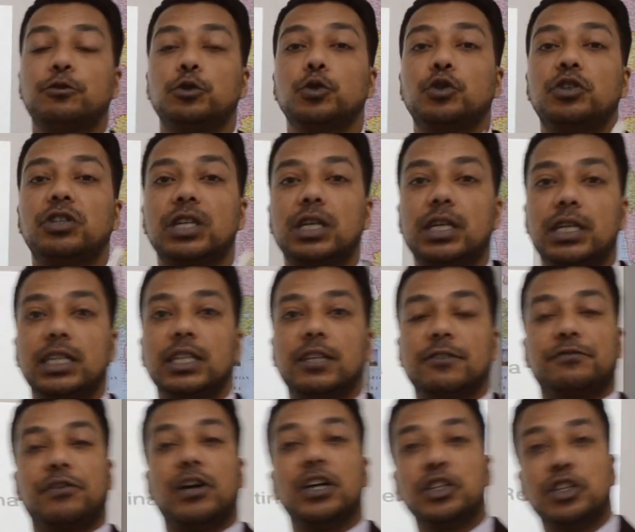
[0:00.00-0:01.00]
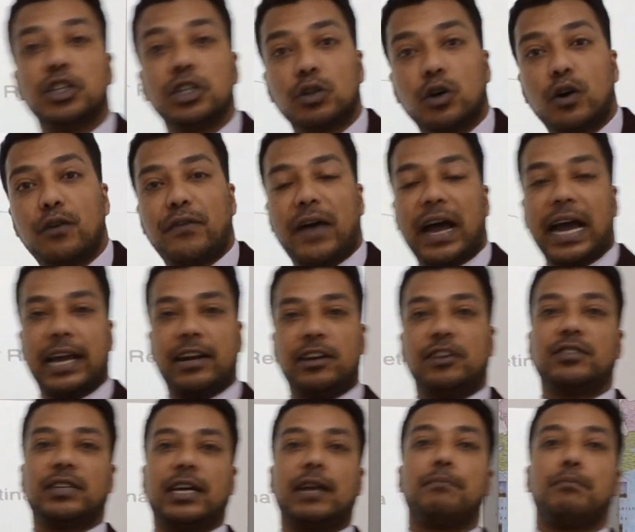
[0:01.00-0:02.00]
to study the function of
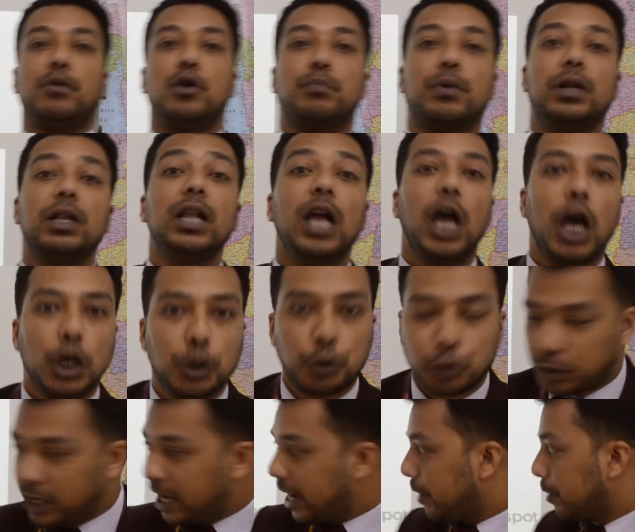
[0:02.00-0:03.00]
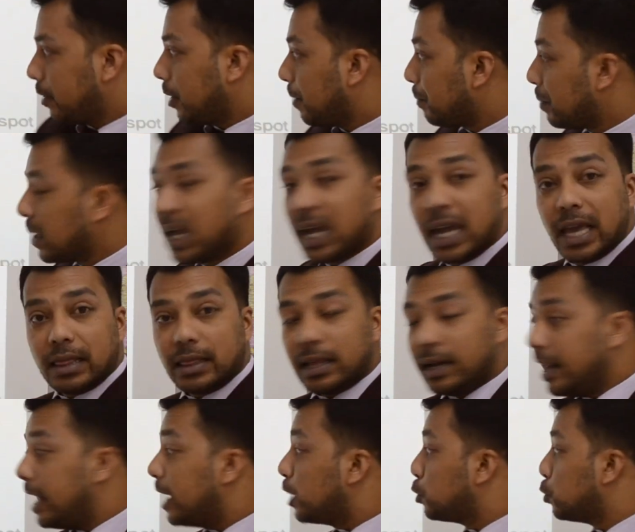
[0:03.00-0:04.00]
iris and pupil together. The
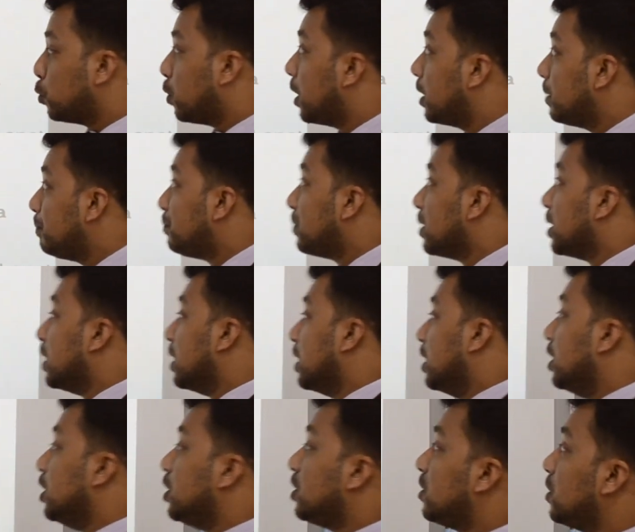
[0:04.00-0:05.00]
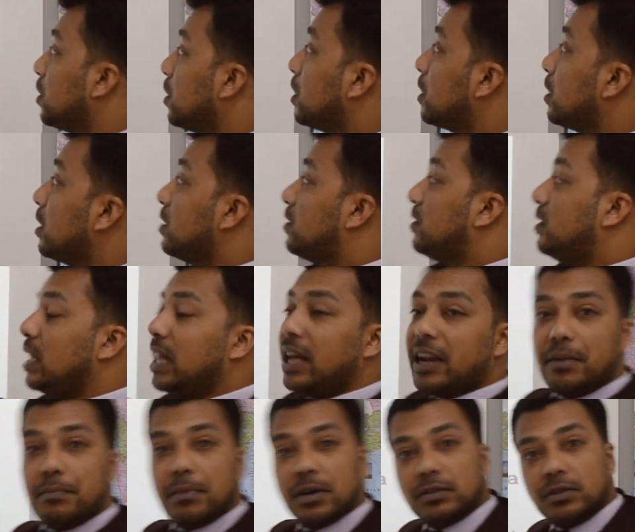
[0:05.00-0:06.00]
next one is your
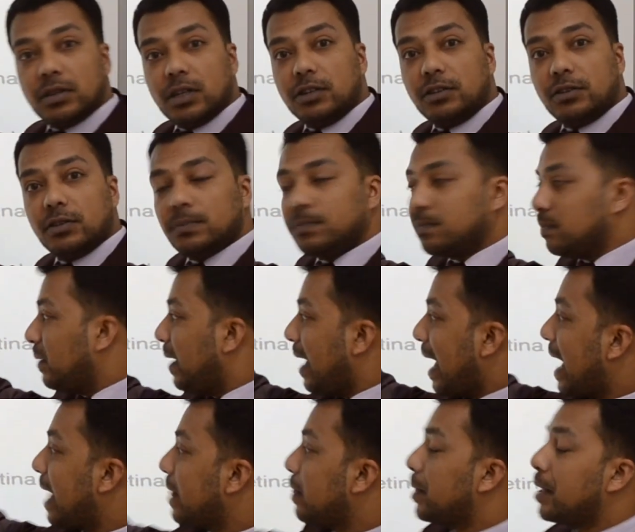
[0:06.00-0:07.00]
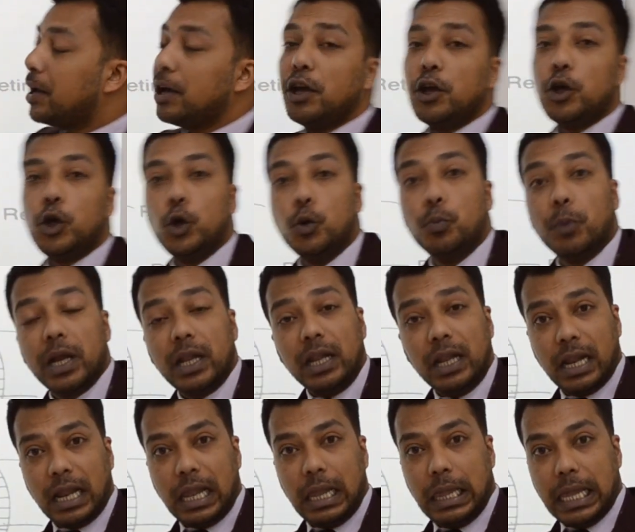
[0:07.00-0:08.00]
ciliary muscles and the
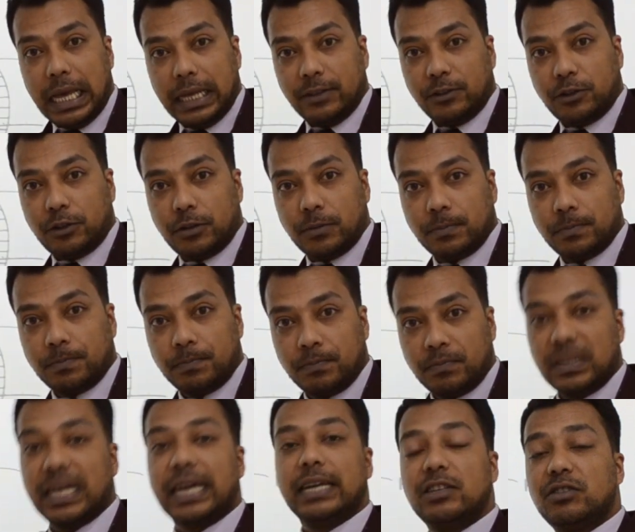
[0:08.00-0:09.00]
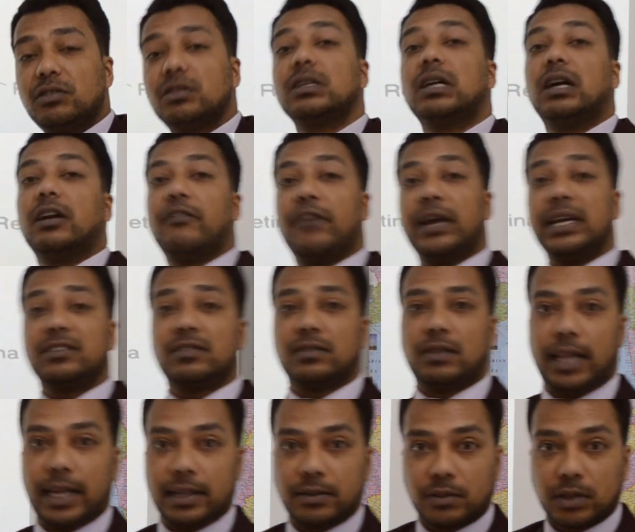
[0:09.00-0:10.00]
human lens, that is
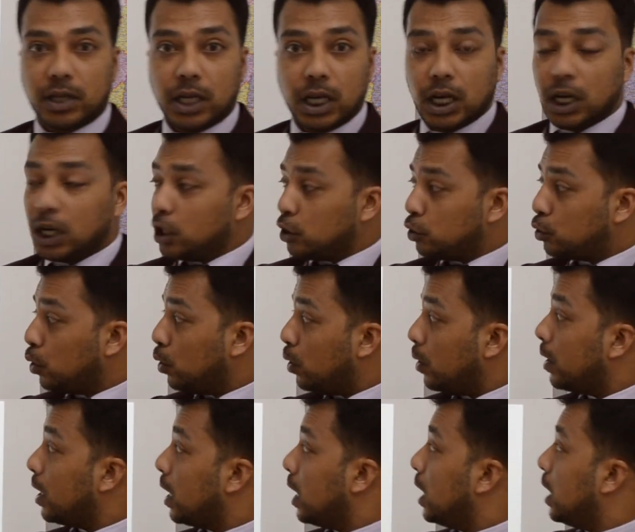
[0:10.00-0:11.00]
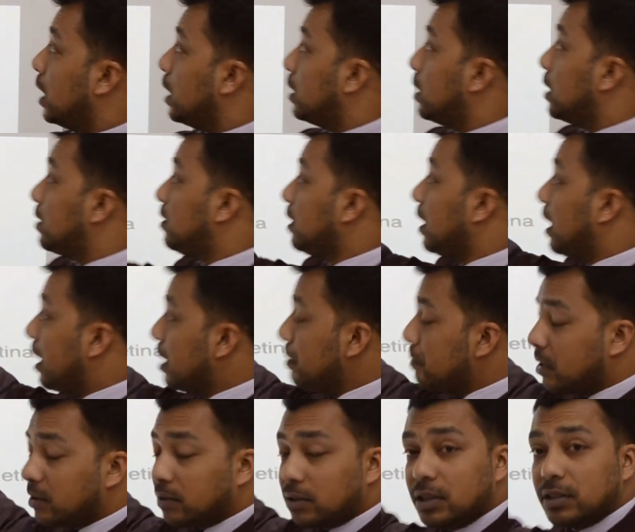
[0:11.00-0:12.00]
convex lens. So the ciliary
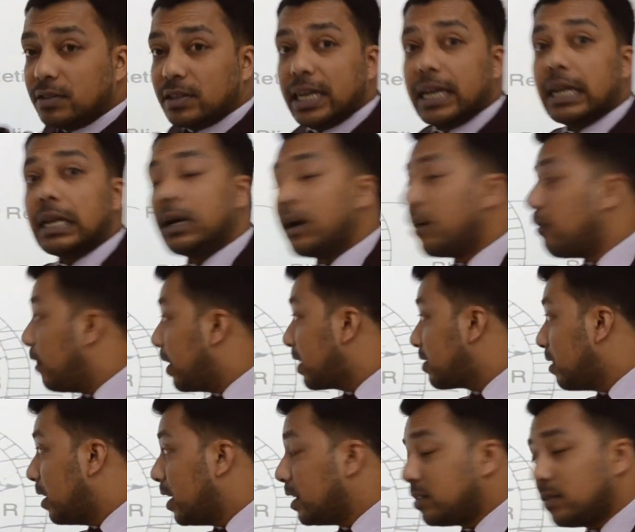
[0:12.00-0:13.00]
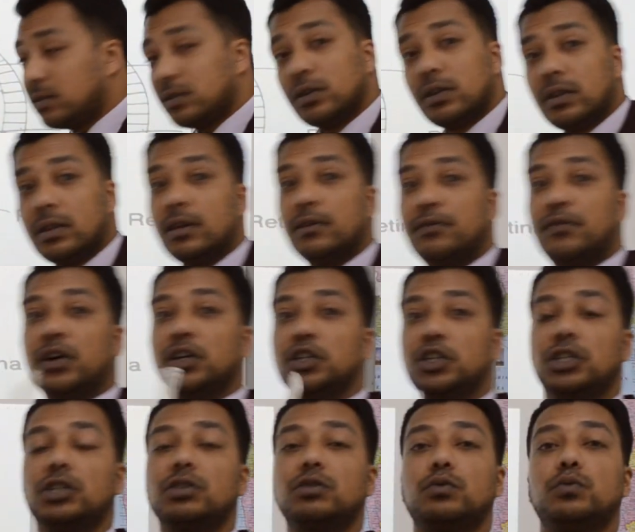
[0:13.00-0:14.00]
muscles and convex lens, the
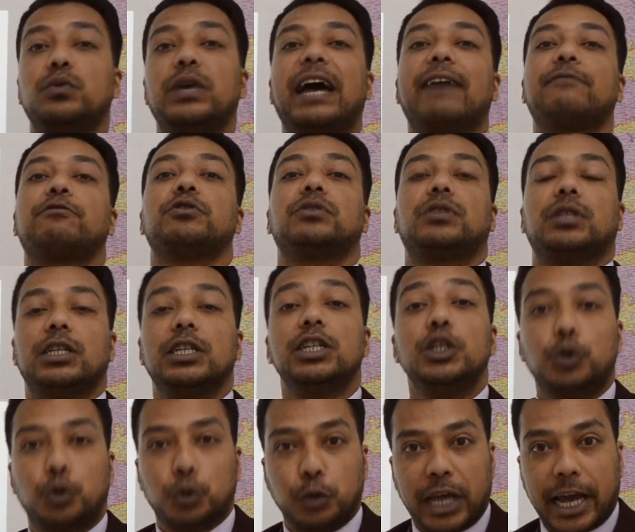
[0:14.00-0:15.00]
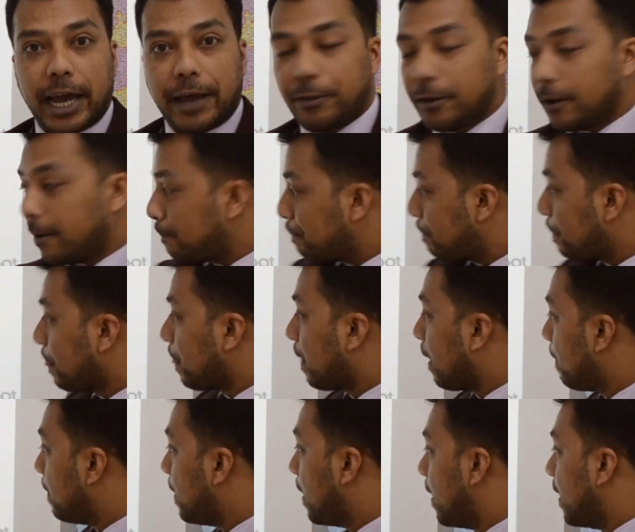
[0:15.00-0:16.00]
functions we have to study together.
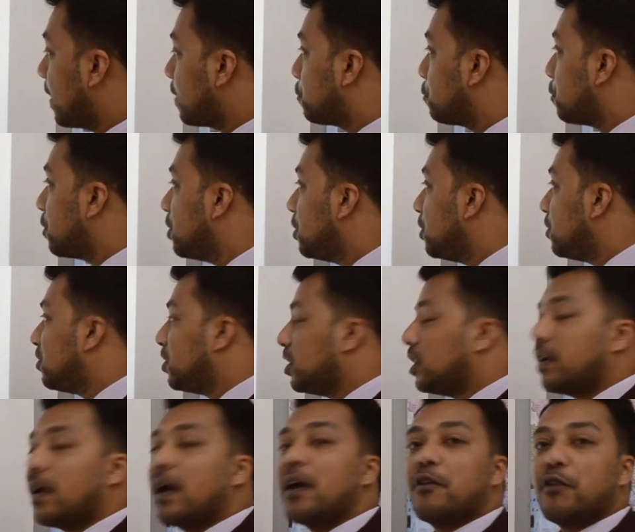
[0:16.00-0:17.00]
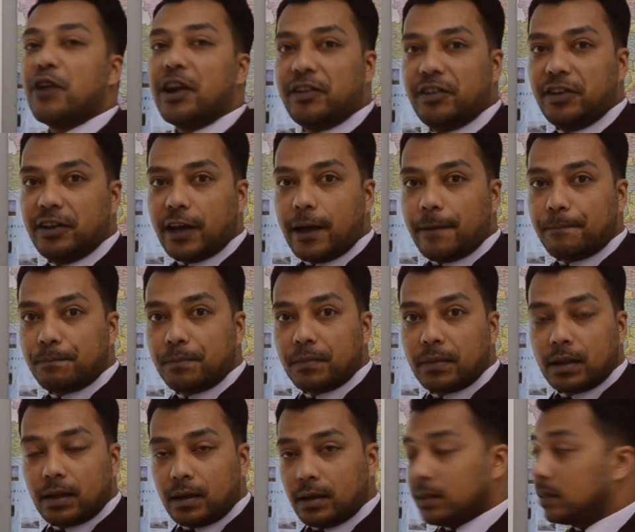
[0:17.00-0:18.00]
The next one is your retina.
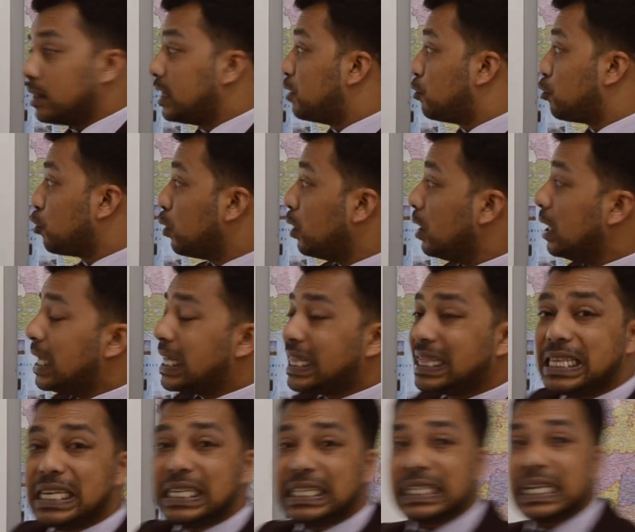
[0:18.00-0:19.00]
So these